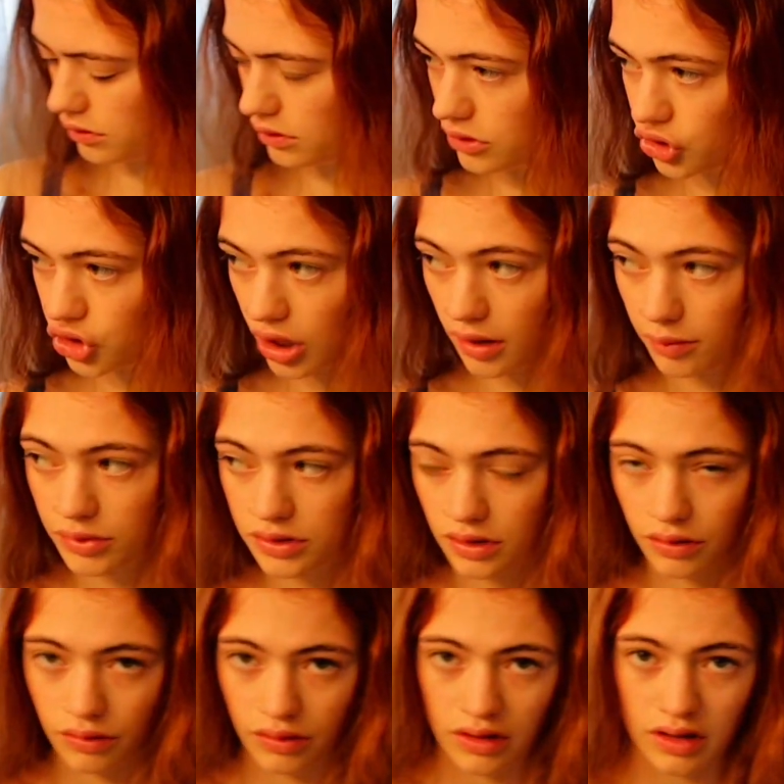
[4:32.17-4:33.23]
the shape, so
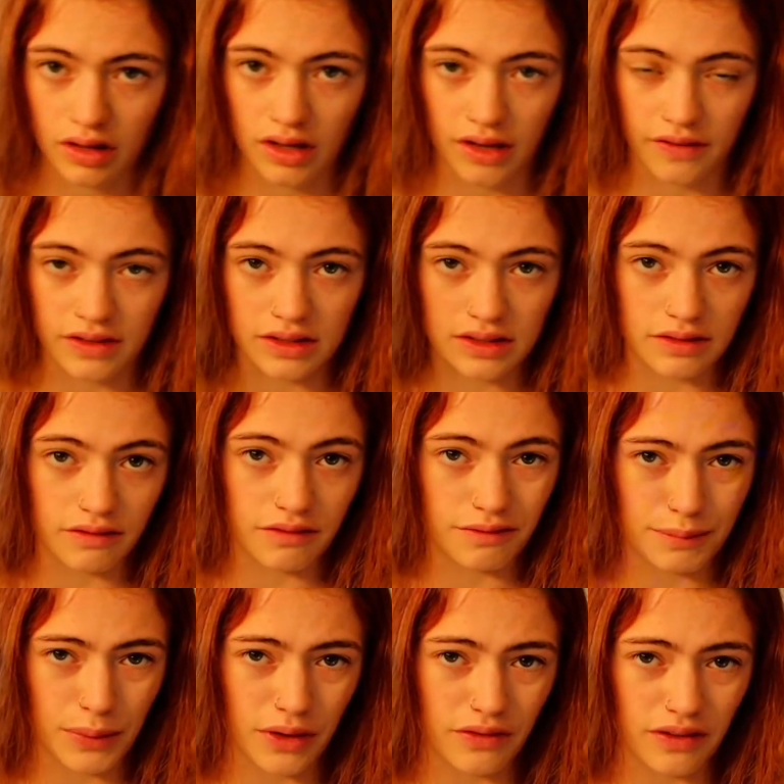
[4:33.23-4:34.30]
if it doesn't
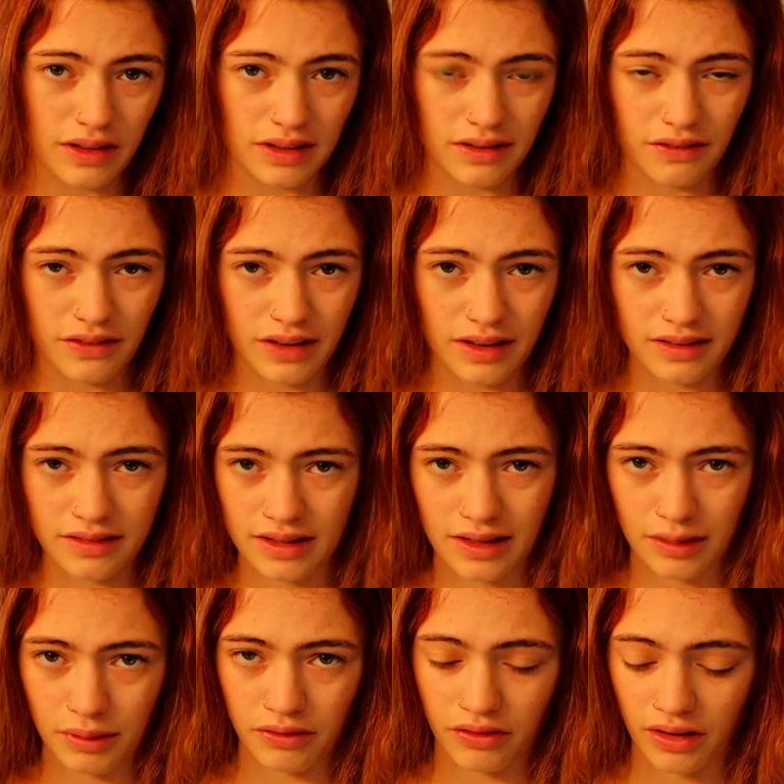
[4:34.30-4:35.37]
perfectly fit
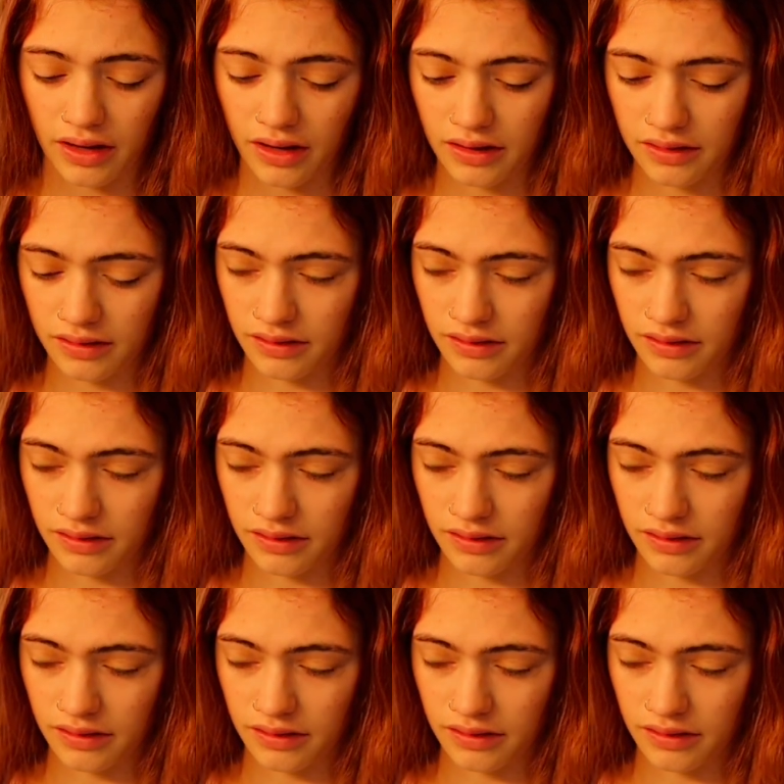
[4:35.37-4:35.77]
it'll be fine.